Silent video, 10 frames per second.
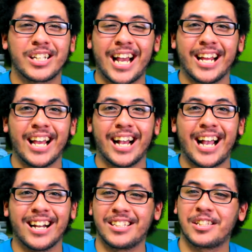So it
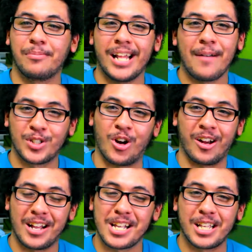kind of sucks to be the
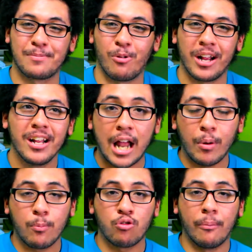Avatar at this point. Then
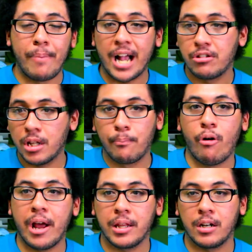we jump back to the
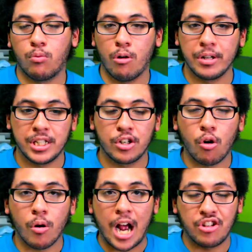present where we see
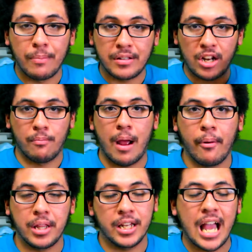Korra actually maintain her
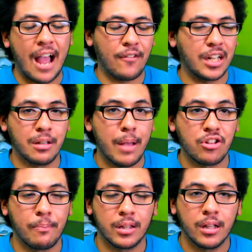memories, and yeah, I forgot to
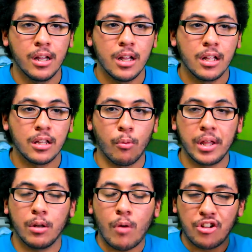mention, but the
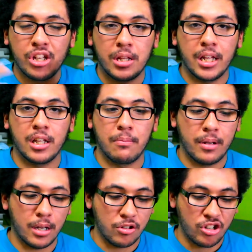reason why she's seeing this is
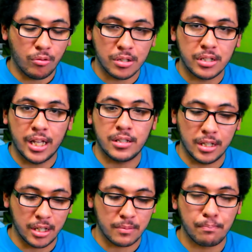because she was sent
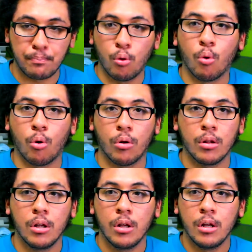in this
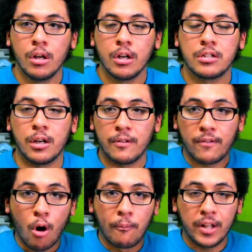pool to
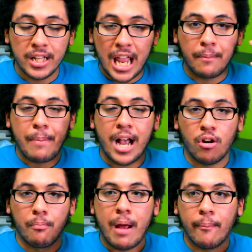hopefully gain
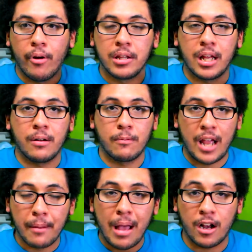back her memories and
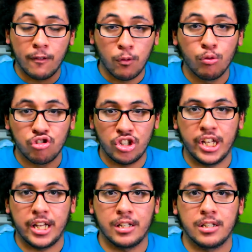gain back of who
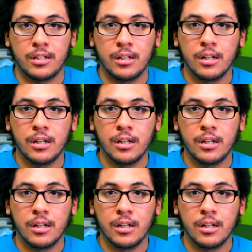she is.